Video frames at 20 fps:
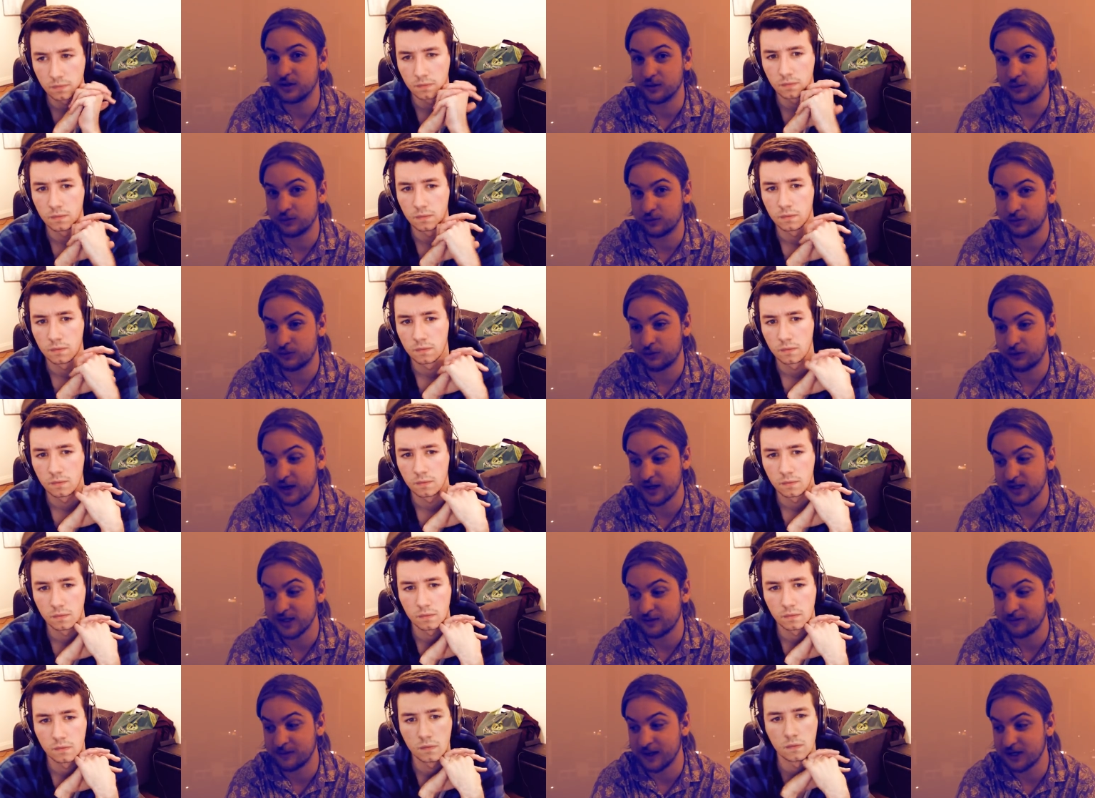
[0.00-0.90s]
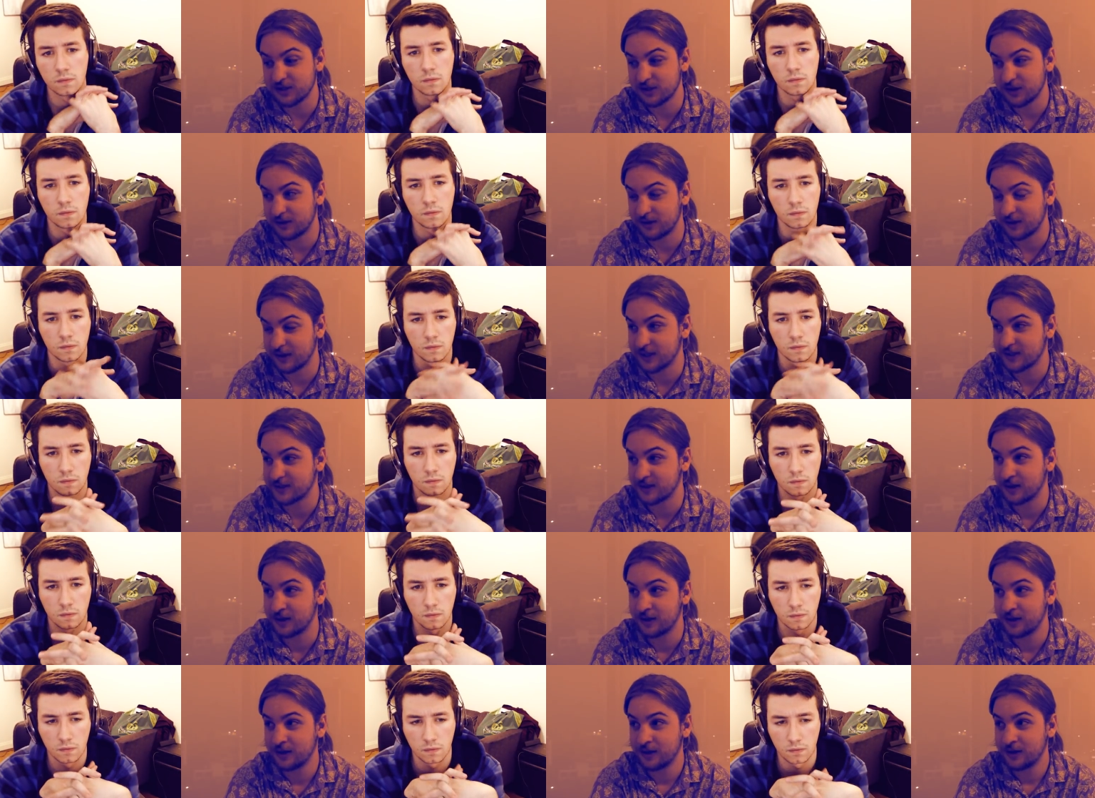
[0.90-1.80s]
Speaker 1: the classic match. I think
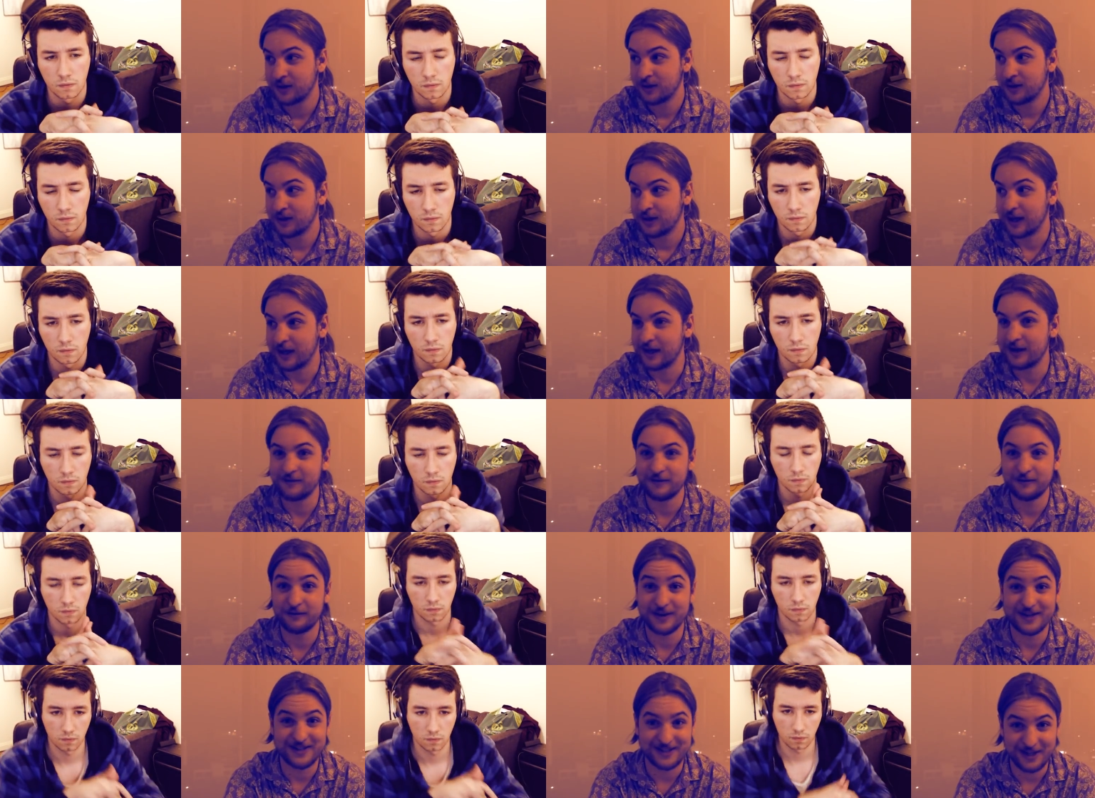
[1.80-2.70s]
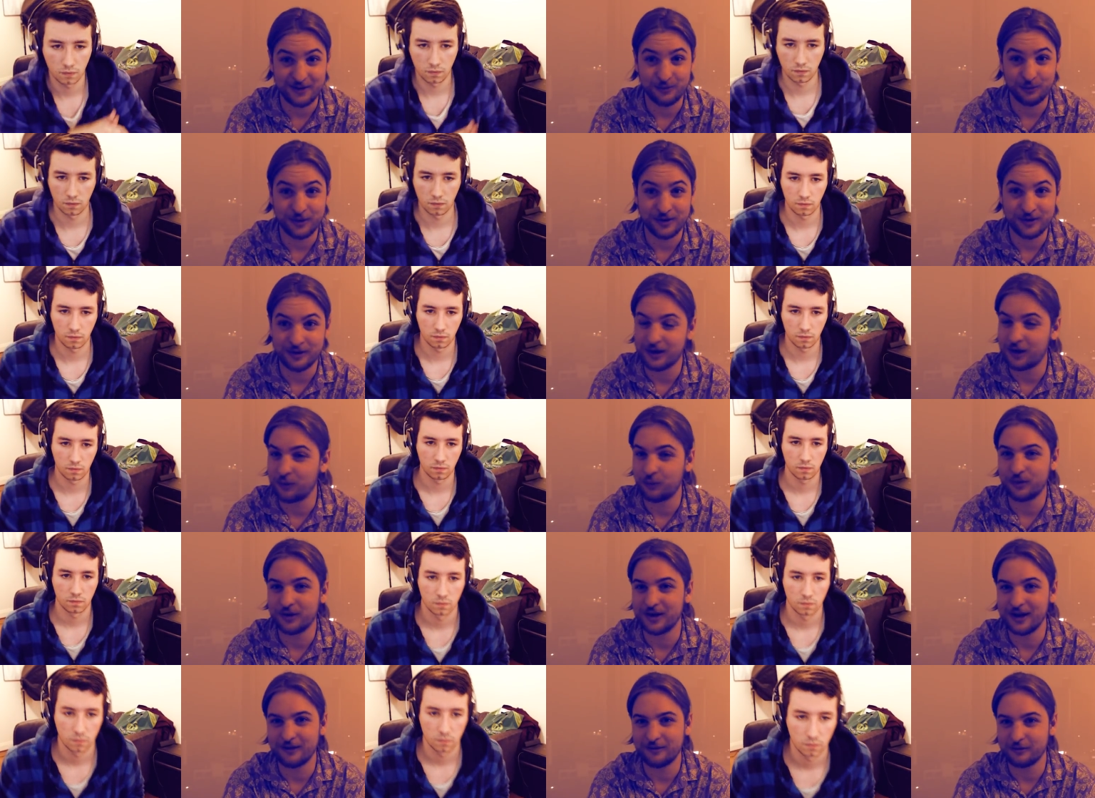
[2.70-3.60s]
that's, and even if I did win it, I
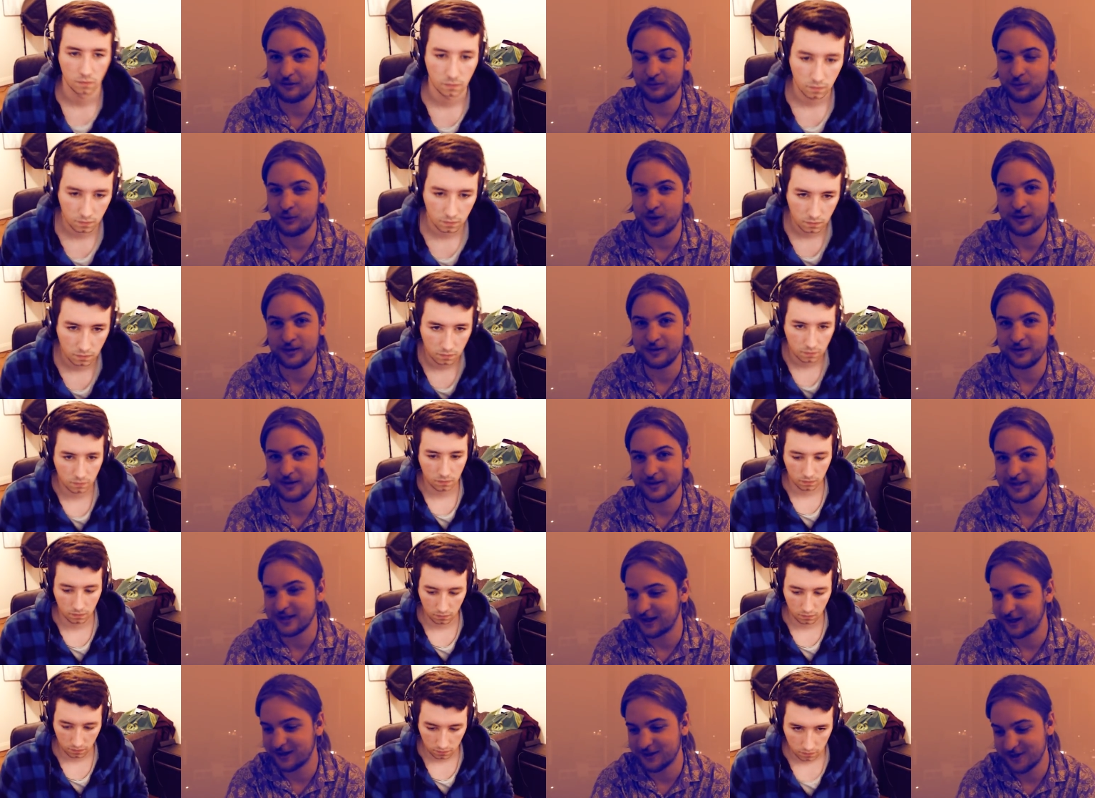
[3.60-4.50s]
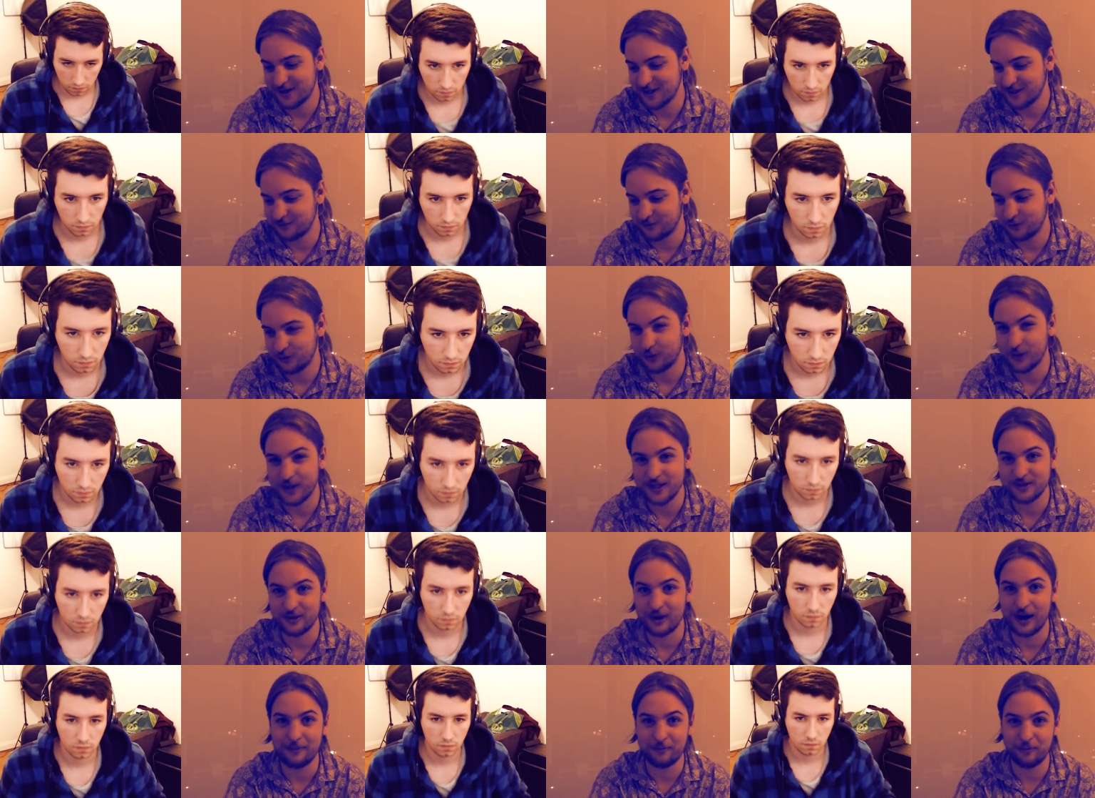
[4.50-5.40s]
would never have won the second chance four-way.
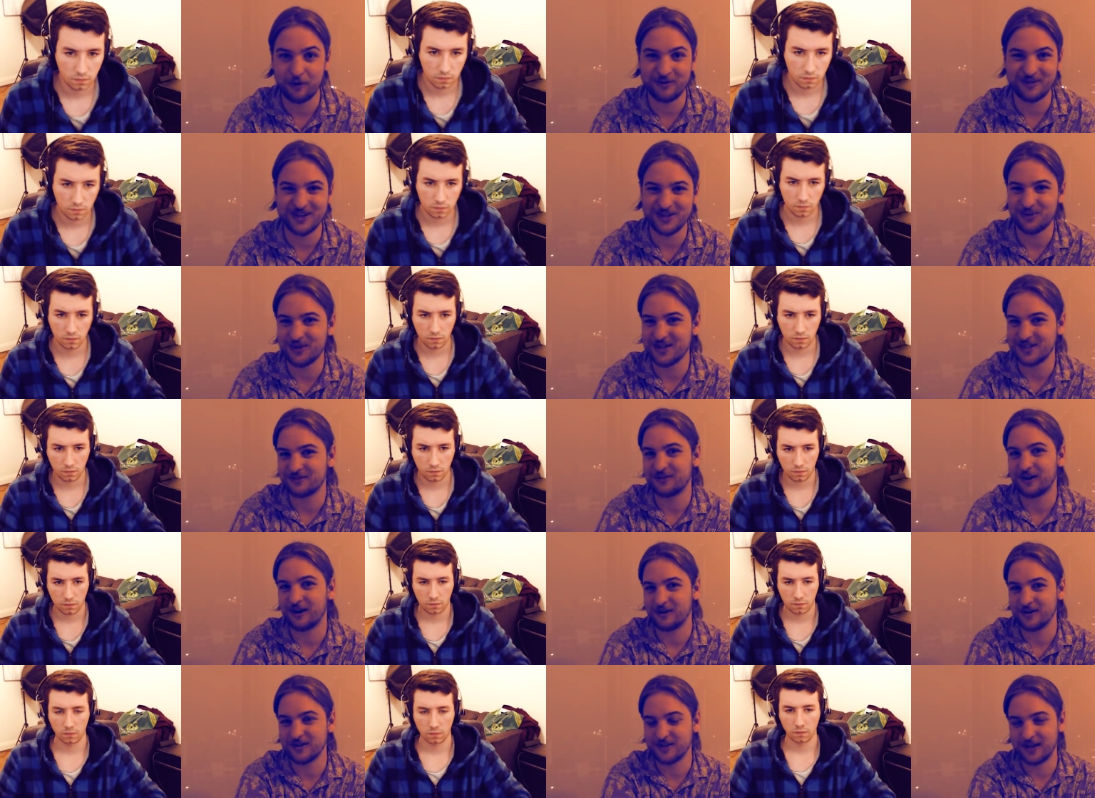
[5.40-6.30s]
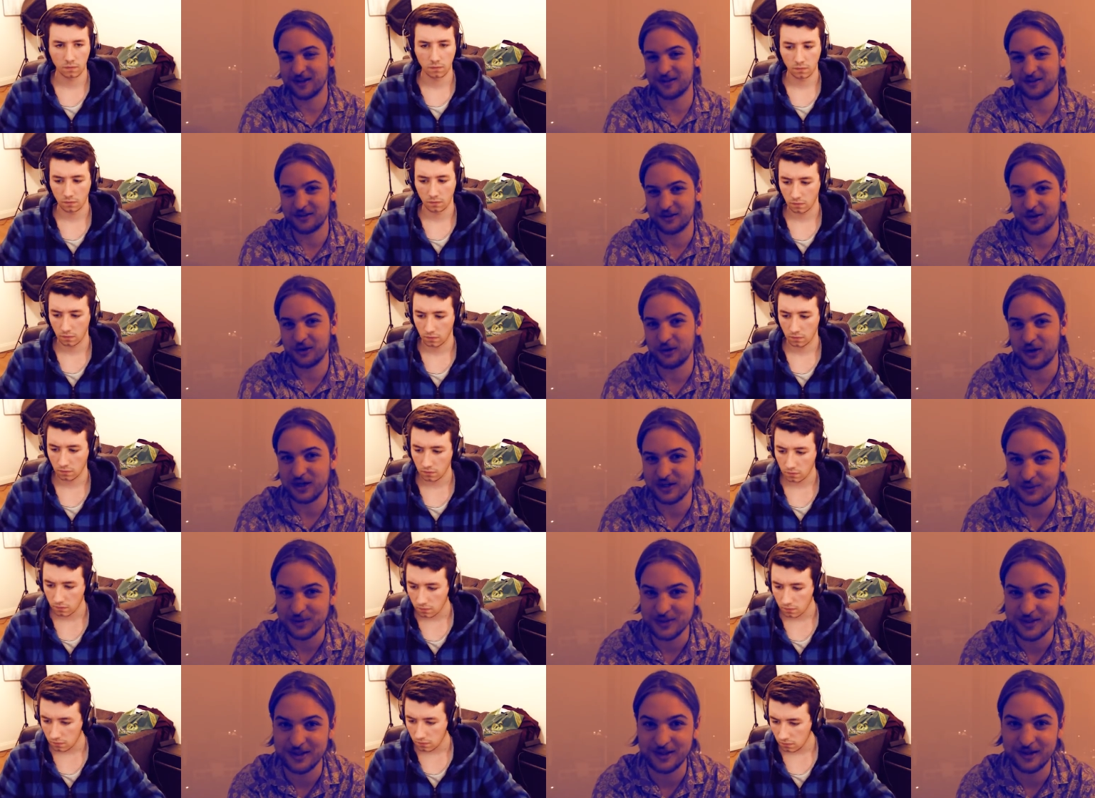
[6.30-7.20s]
So I pretty much went as far as I could go,
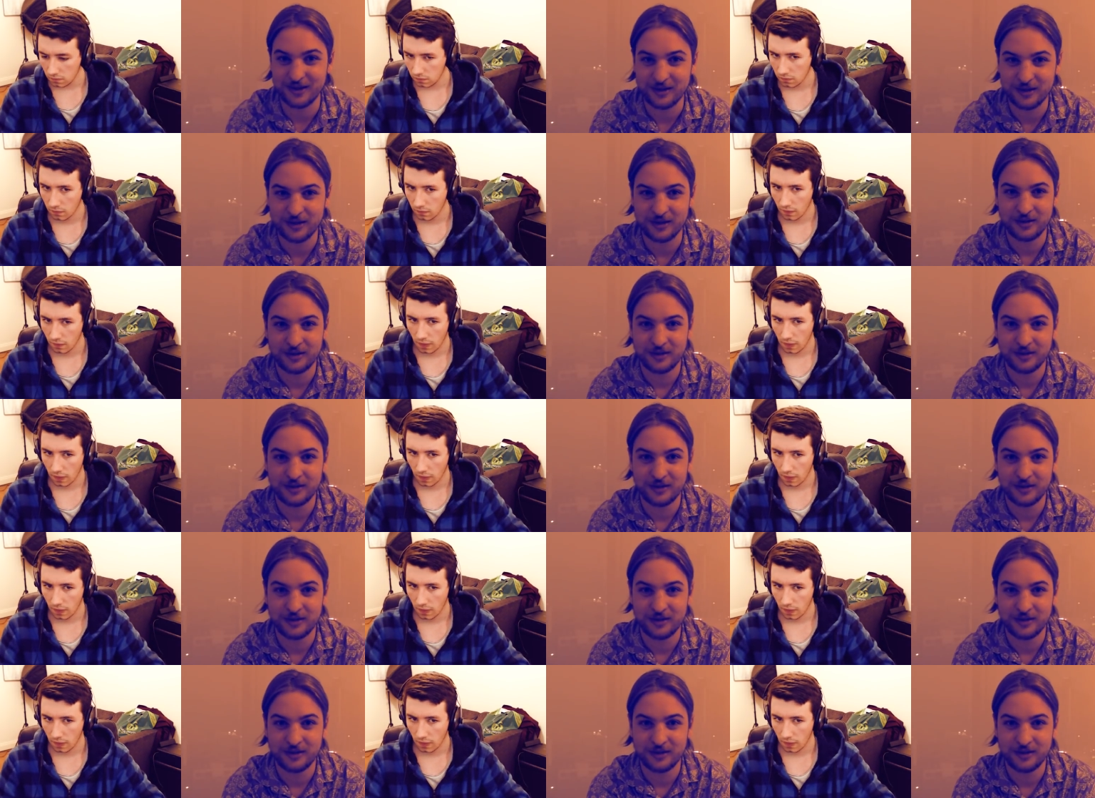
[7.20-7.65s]
I would say.